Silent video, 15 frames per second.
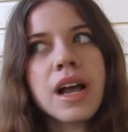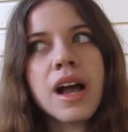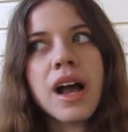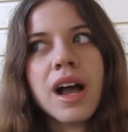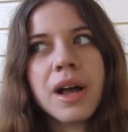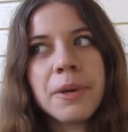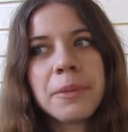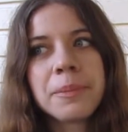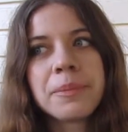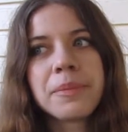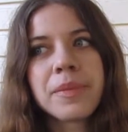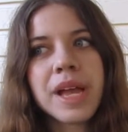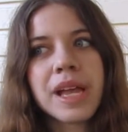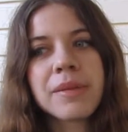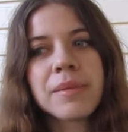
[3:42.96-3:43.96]

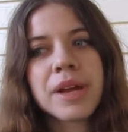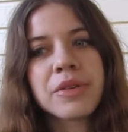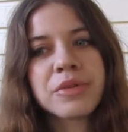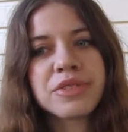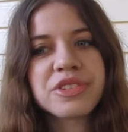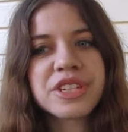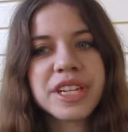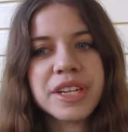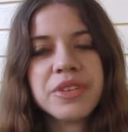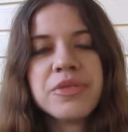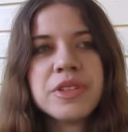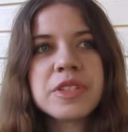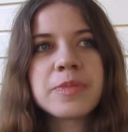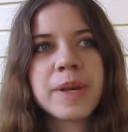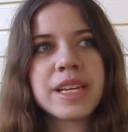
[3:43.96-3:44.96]
And my routine
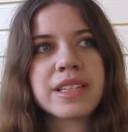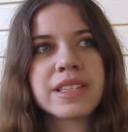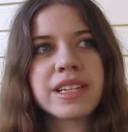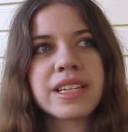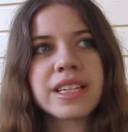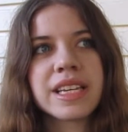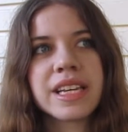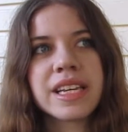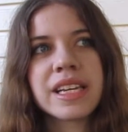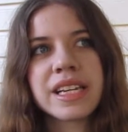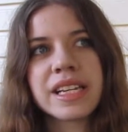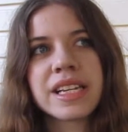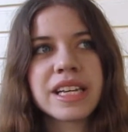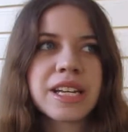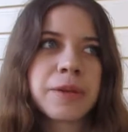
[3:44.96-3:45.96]
was basically,
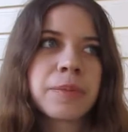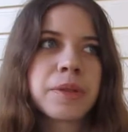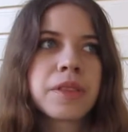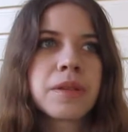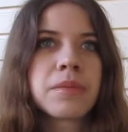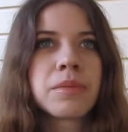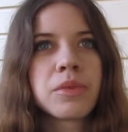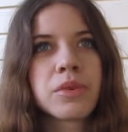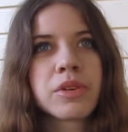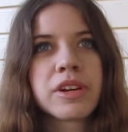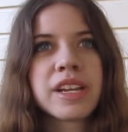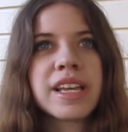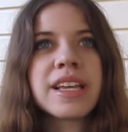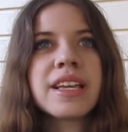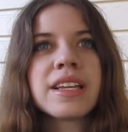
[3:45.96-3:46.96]
I'd get up in the
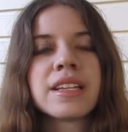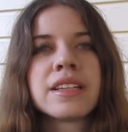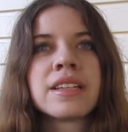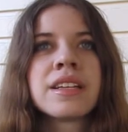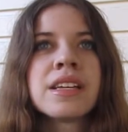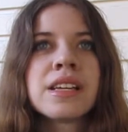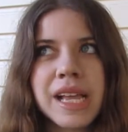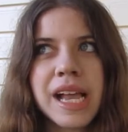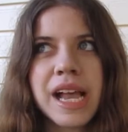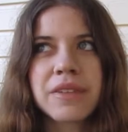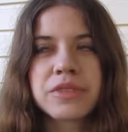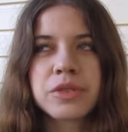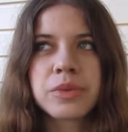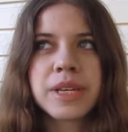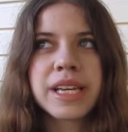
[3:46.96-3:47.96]
morning, and
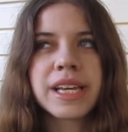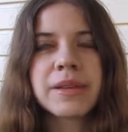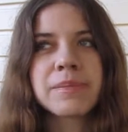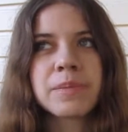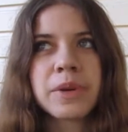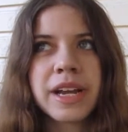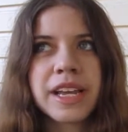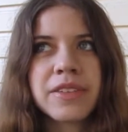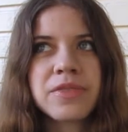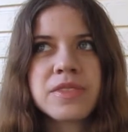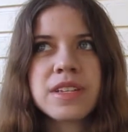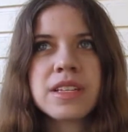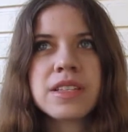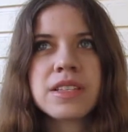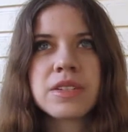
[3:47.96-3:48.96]
after we ate
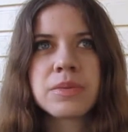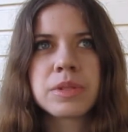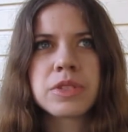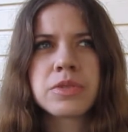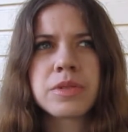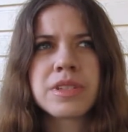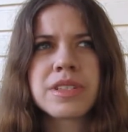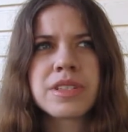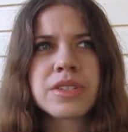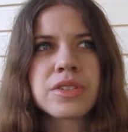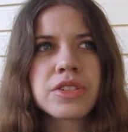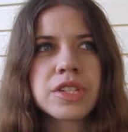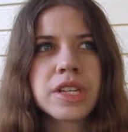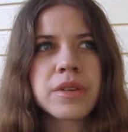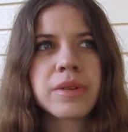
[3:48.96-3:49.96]
breakfast, which was
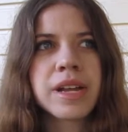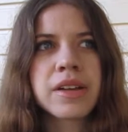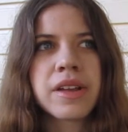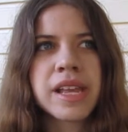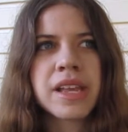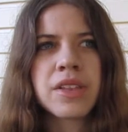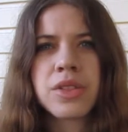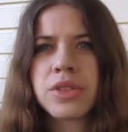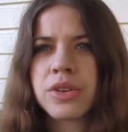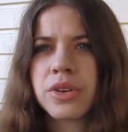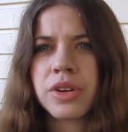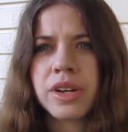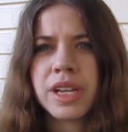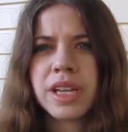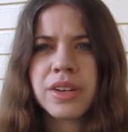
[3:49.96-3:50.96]
usually around
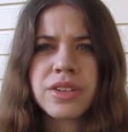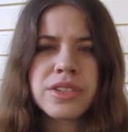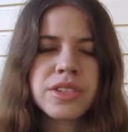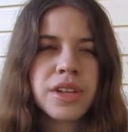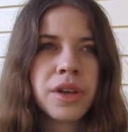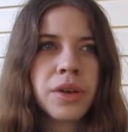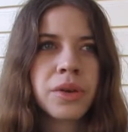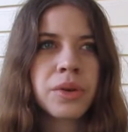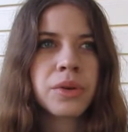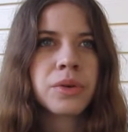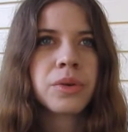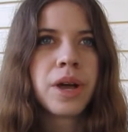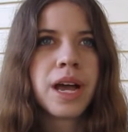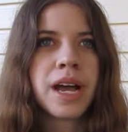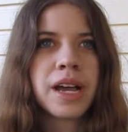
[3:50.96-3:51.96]
8:30 or
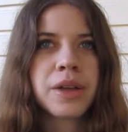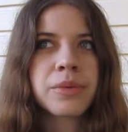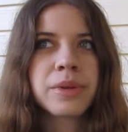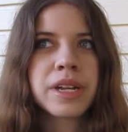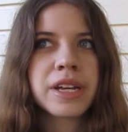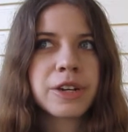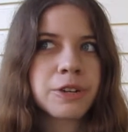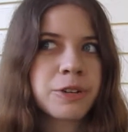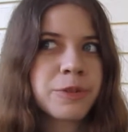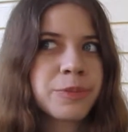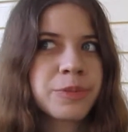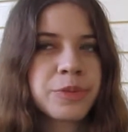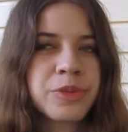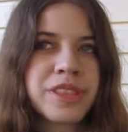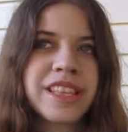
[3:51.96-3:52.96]
so, I would
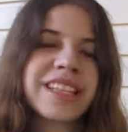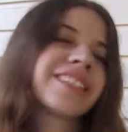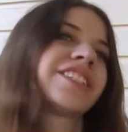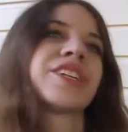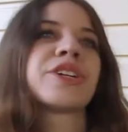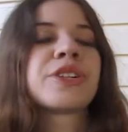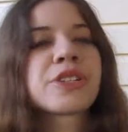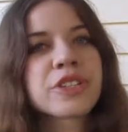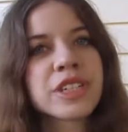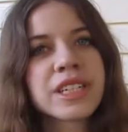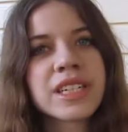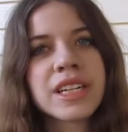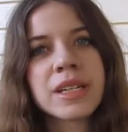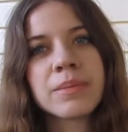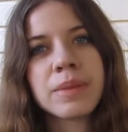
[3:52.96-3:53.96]
help with the
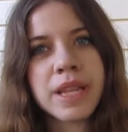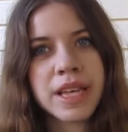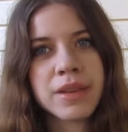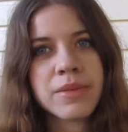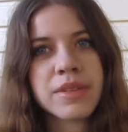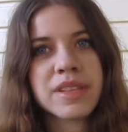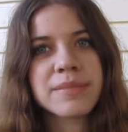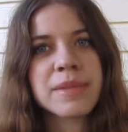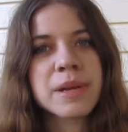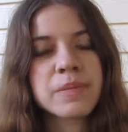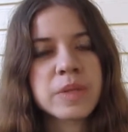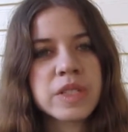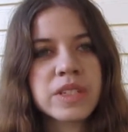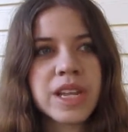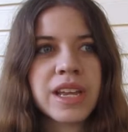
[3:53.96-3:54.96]
children. I'd play with them
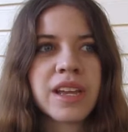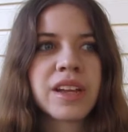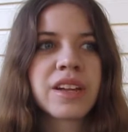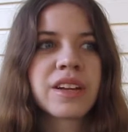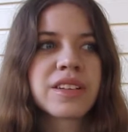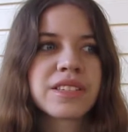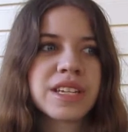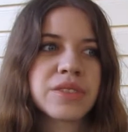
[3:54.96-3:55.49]
upstairs.